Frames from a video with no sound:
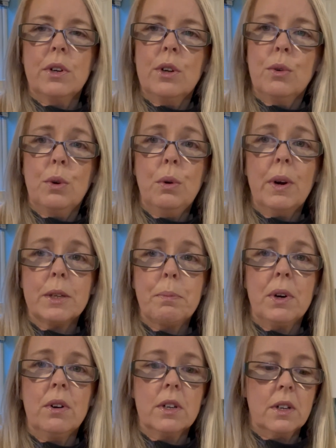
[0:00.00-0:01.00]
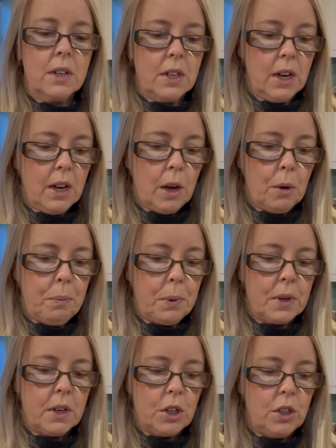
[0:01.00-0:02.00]
know who has bought it,
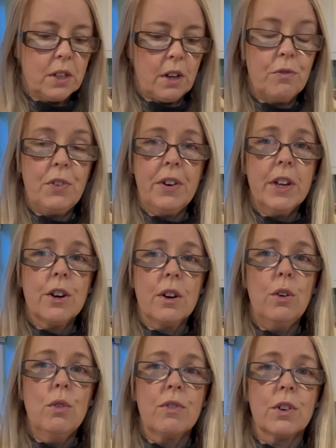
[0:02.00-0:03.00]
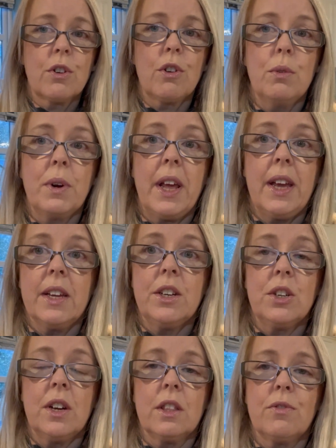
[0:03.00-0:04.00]
but she's got a very overgrown
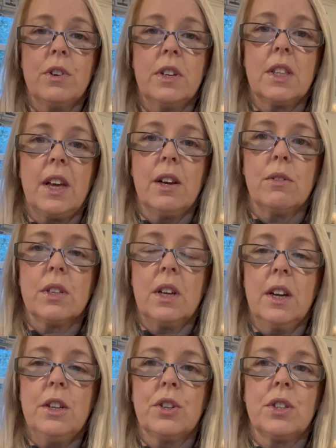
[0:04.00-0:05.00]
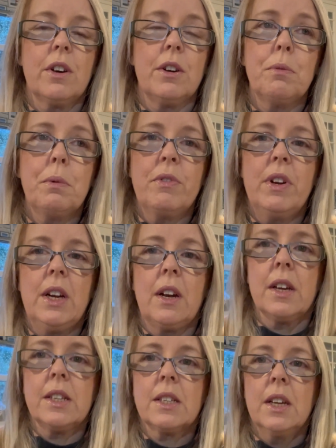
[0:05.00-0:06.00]
hedge at the front of the house. And I just thought it would be really
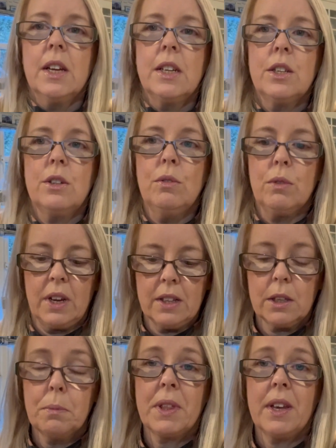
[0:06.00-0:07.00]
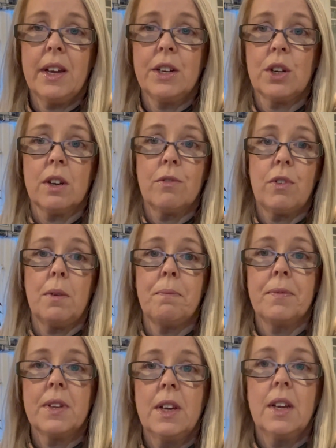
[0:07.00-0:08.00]
nice to get some of the hedging from
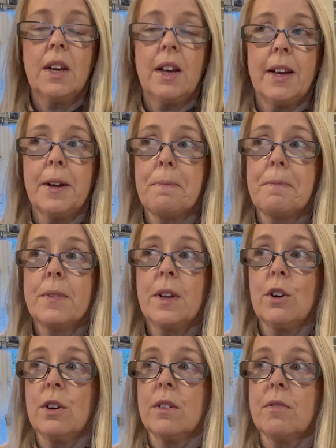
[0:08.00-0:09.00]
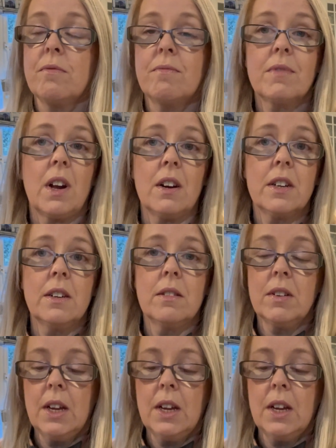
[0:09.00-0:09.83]
um, her garden